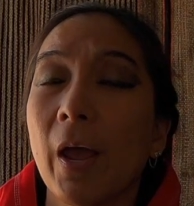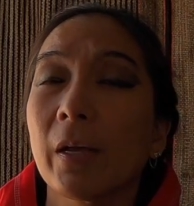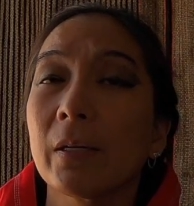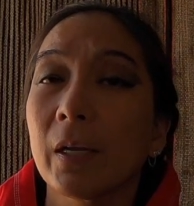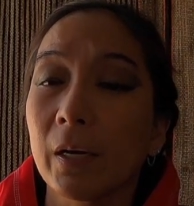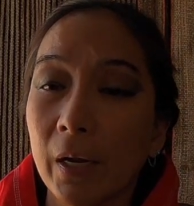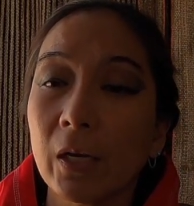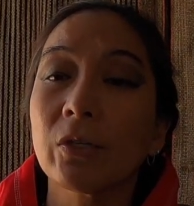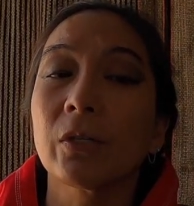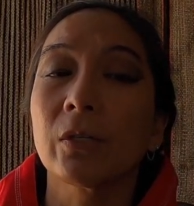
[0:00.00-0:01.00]
and
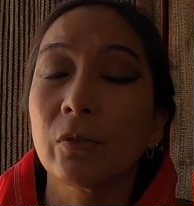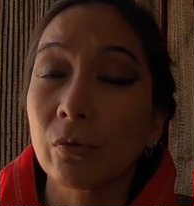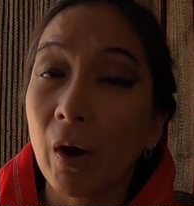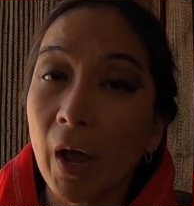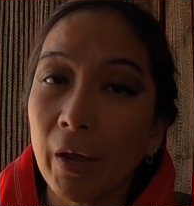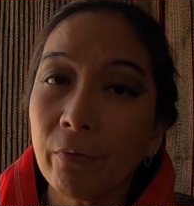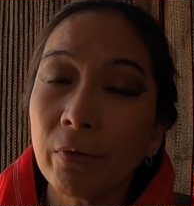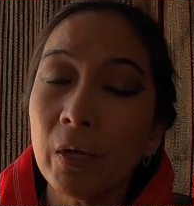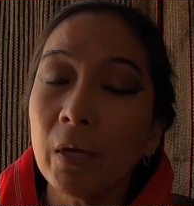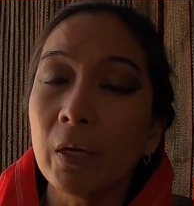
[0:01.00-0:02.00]
dedication, the
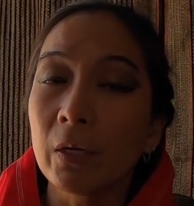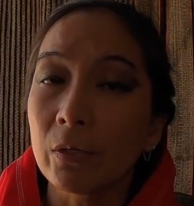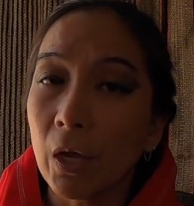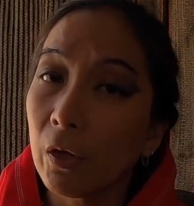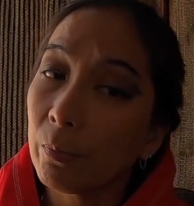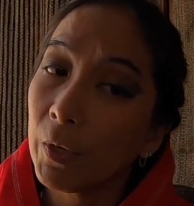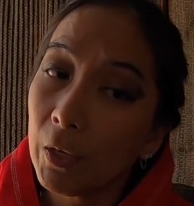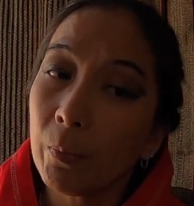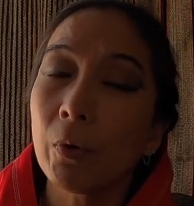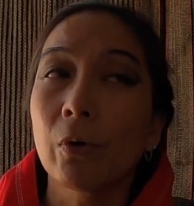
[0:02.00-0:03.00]
drive to help
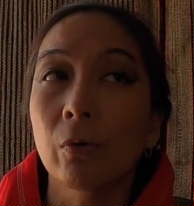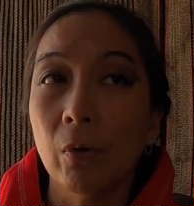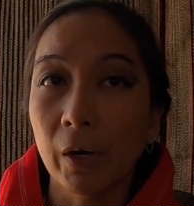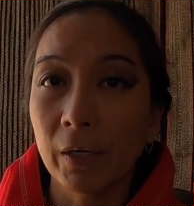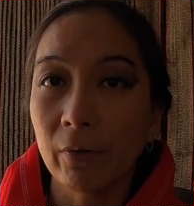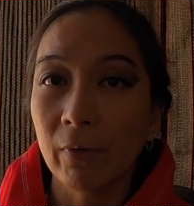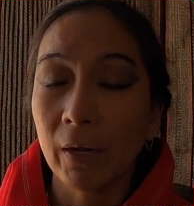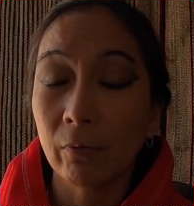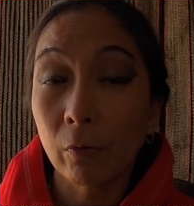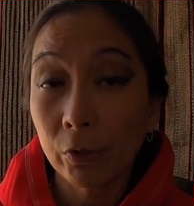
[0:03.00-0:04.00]
people who are
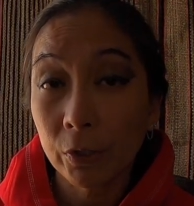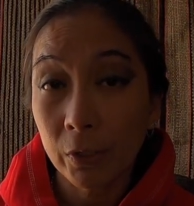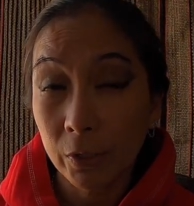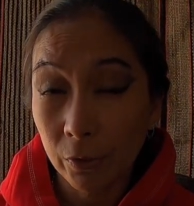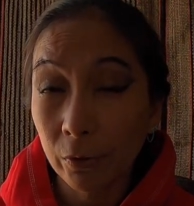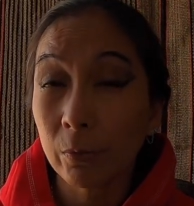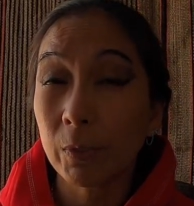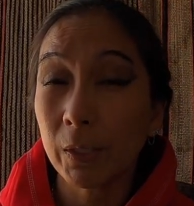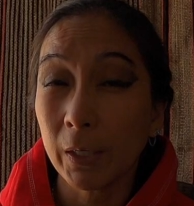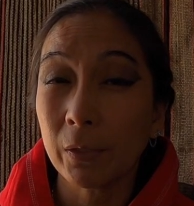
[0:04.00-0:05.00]
given unfortunate
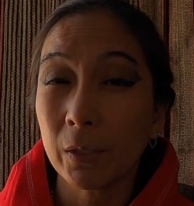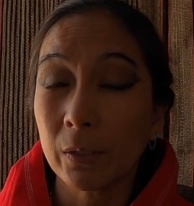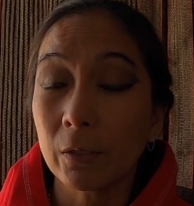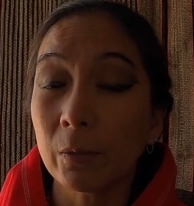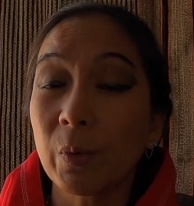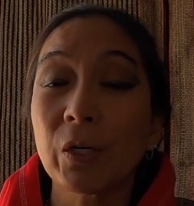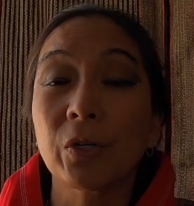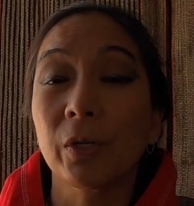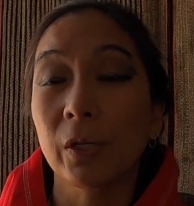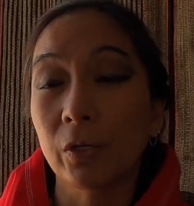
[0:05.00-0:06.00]
circumstances,
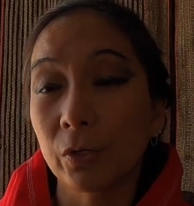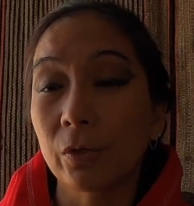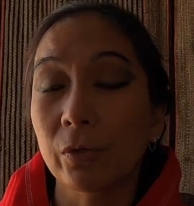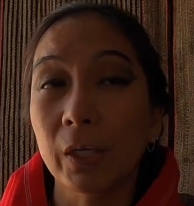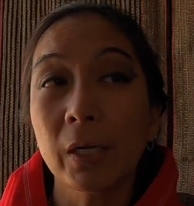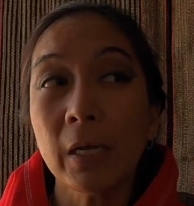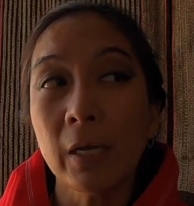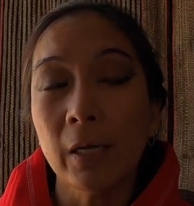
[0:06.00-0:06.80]
especially the children,